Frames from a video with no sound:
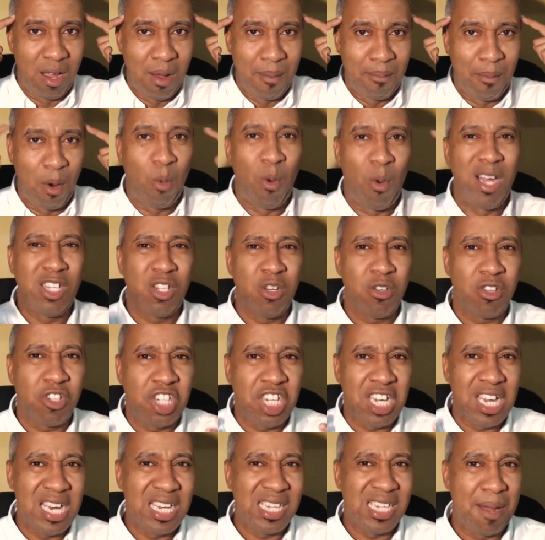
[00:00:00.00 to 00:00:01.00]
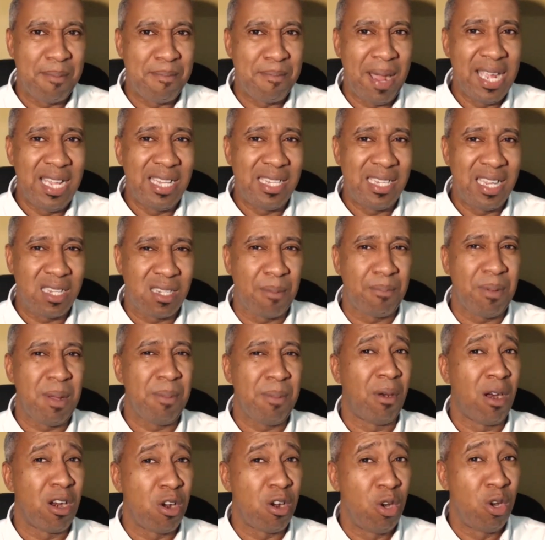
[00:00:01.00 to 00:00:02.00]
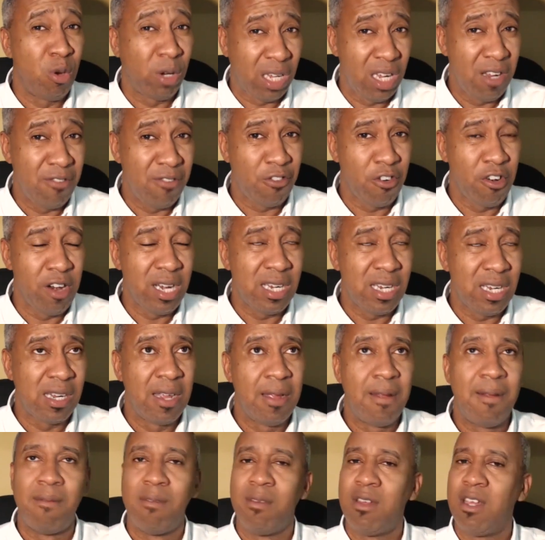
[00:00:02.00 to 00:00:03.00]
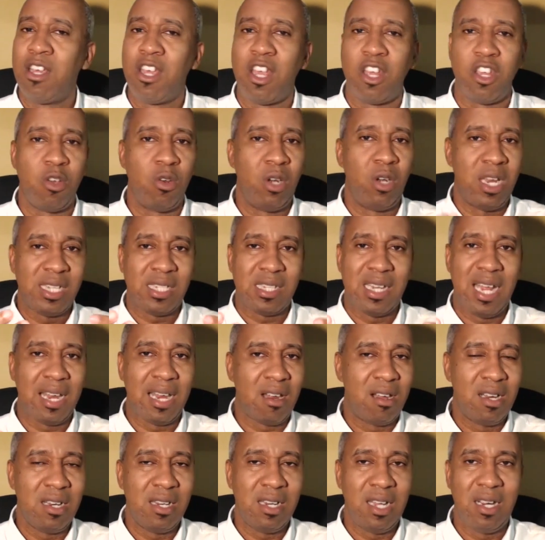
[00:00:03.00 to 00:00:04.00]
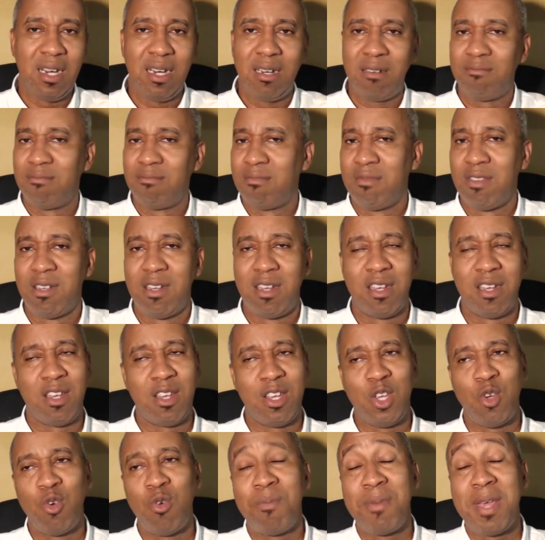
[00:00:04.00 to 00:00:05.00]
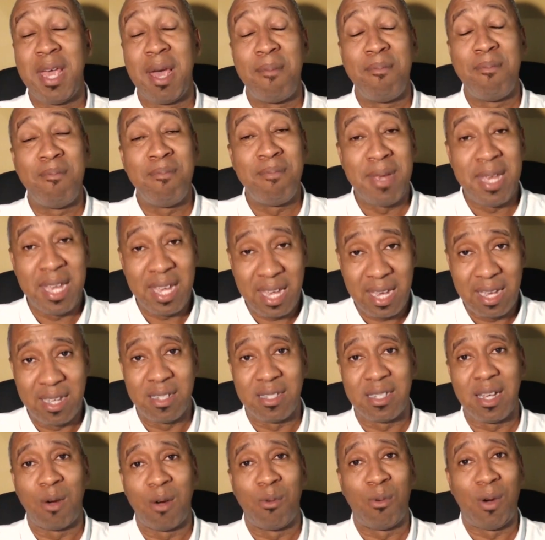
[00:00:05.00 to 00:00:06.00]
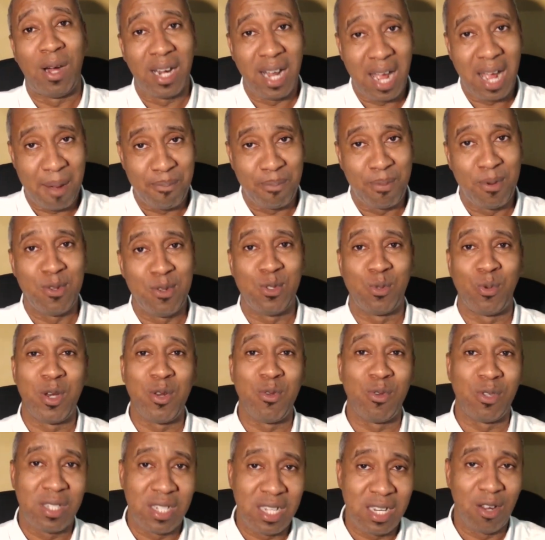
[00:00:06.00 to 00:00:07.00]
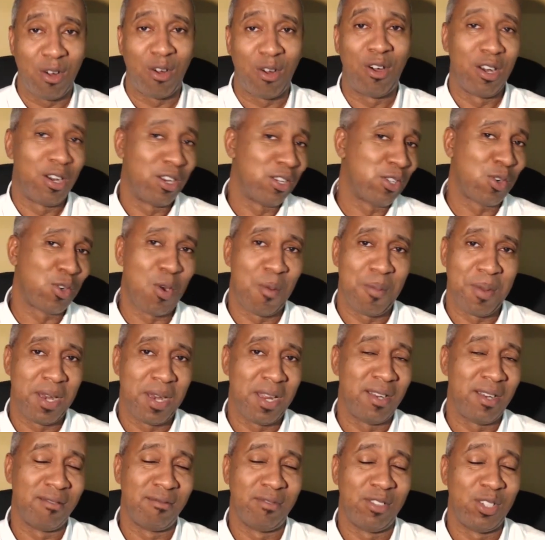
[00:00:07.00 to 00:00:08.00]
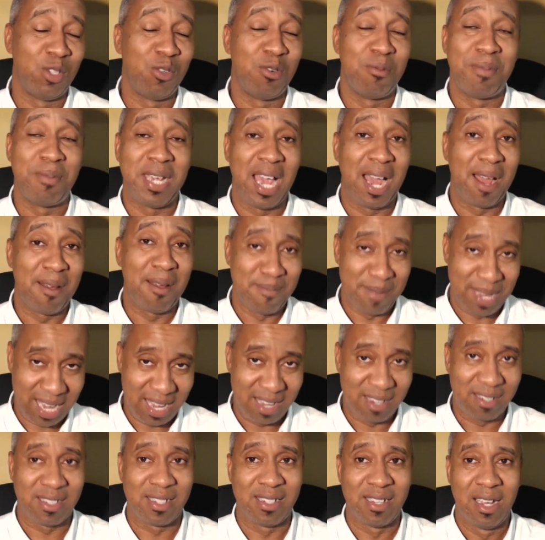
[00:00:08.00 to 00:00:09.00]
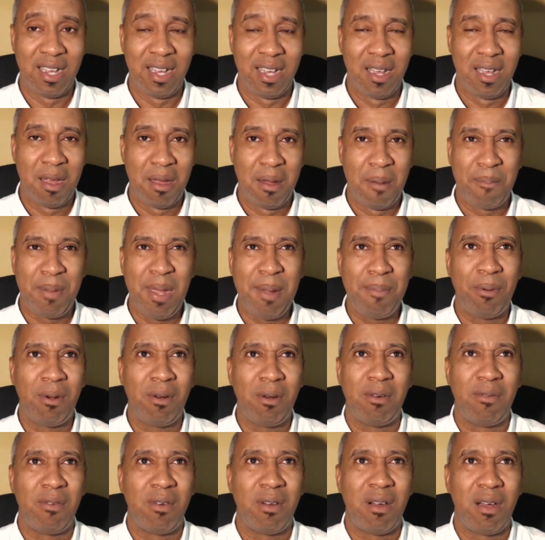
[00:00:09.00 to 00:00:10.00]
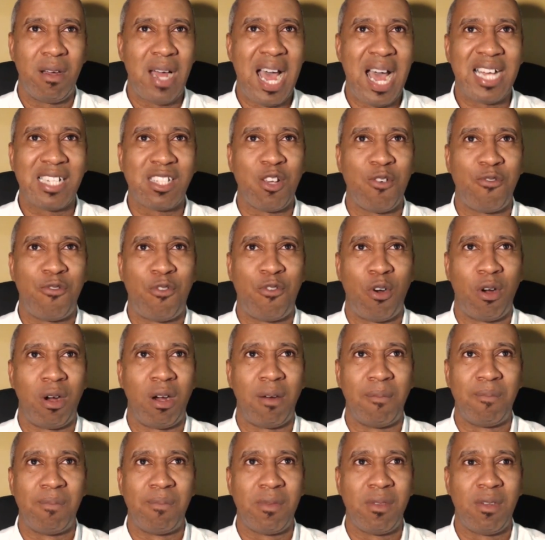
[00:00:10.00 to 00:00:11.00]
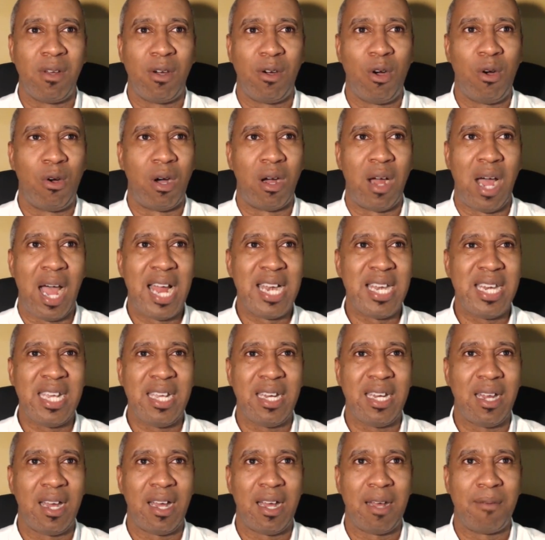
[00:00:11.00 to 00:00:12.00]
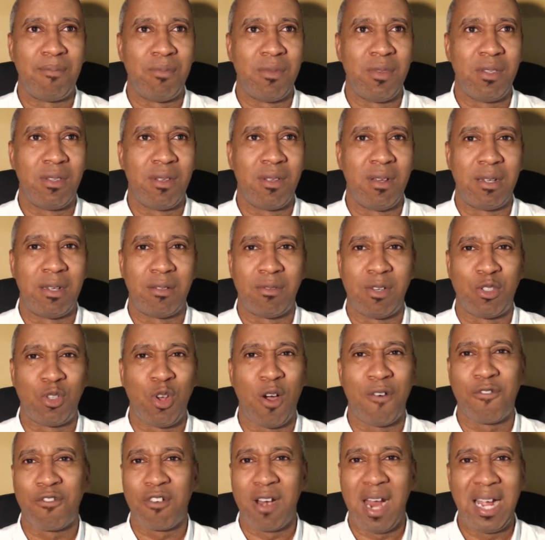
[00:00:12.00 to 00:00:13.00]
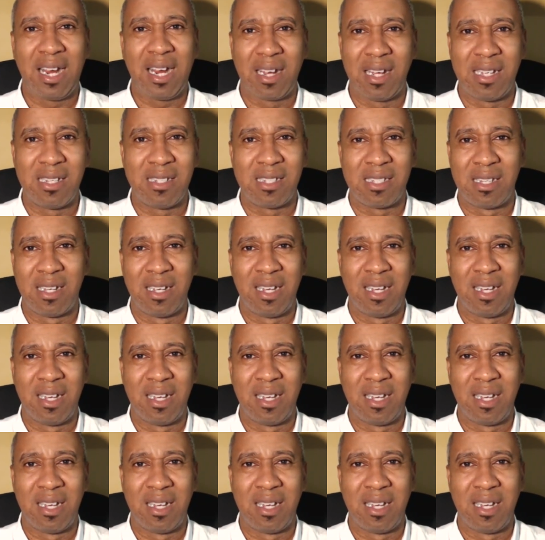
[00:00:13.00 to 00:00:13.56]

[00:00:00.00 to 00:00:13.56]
But once you change that mindset so people are looking for it, you list that on there, you would be amazed at what happens when you see the orders coming in. You would be amazed. People ask you for, I need tough crackers.